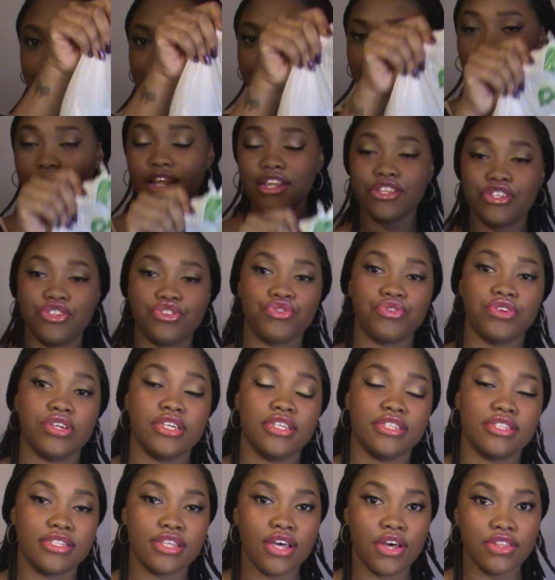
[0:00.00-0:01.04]
Dollar
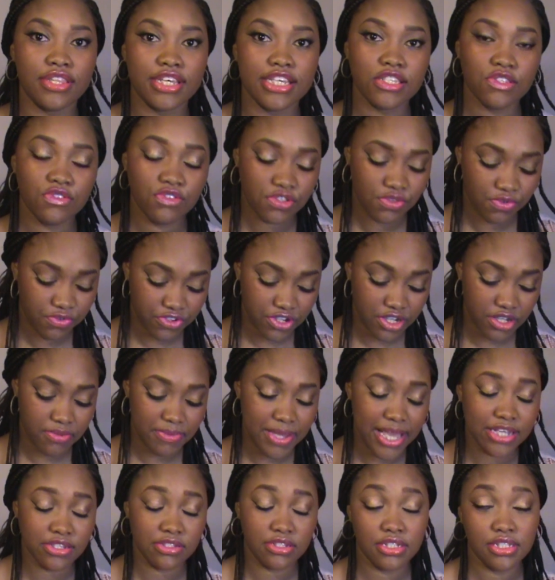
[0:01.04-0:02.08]
Tree. So this was
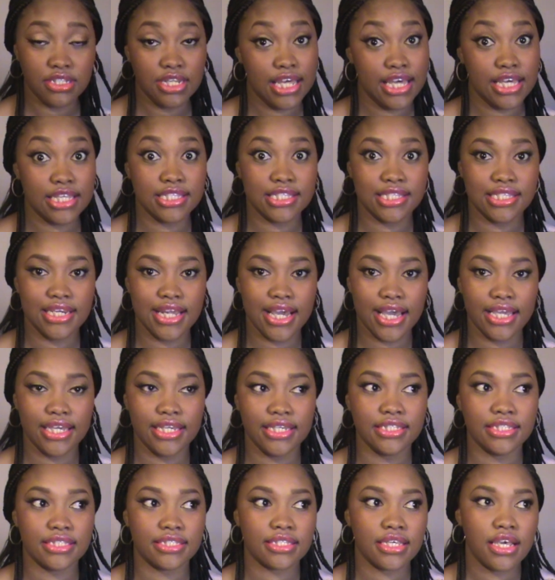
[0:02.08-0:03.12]
from actually last
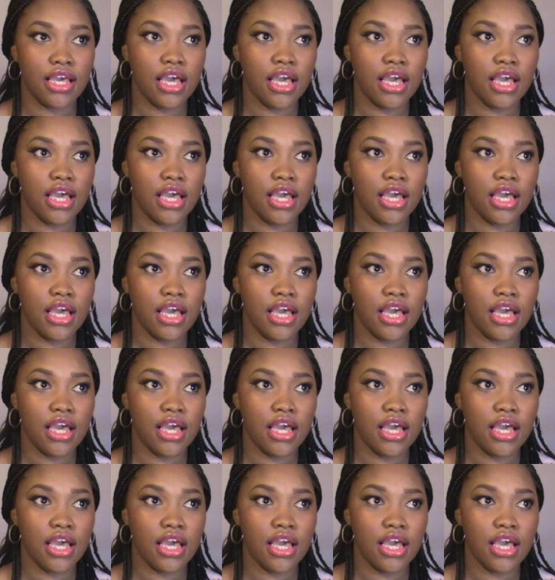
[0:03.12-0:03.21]
night.